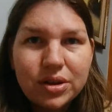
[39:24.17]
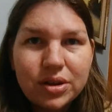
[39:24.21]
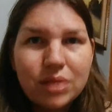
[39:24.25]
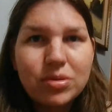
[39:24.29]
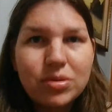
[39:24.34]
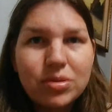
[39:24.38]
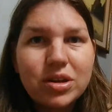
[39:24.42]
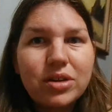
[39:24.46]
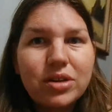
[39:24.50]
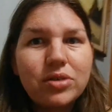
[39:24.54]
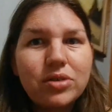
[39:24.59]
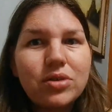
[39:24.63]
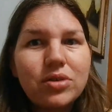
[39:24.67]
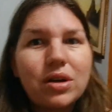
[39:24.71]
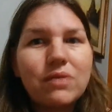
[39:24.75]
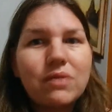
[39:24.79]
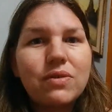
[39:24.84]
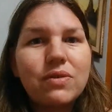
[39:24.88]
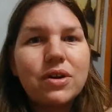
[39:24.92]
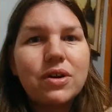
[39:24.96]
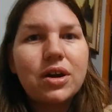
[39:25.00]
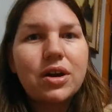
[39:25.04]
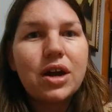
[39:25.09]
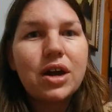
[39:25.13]
I'm still trying to
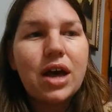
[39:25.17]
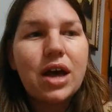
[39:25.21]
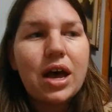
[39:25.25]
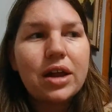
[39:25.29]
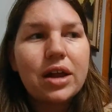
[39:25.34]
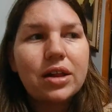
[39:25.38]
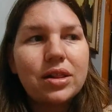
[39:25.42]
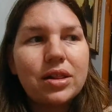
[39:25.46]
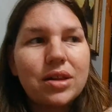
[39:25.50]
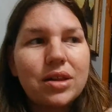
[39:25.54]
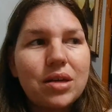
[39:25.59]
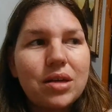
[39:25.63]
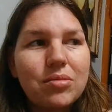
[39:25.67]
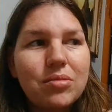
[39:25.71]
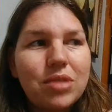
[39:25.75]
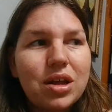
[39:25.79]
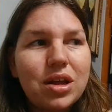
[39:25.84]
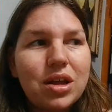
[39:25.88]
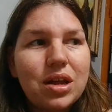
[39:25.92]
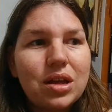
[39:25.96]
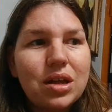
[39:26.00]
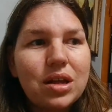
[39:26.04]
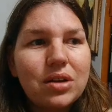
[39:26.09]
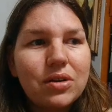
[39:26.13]
figure out how to
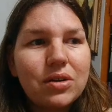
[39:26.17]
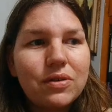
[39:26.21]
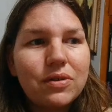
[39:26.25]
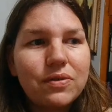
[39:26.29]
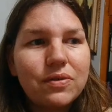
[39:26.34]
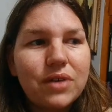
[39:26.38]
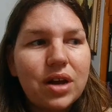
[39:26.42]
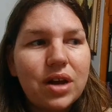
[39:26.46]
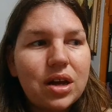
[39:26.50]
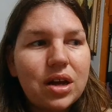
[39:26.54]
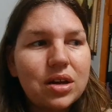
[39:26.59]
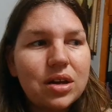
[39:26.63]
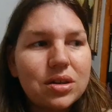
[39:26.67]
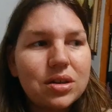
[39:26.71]
laminate or find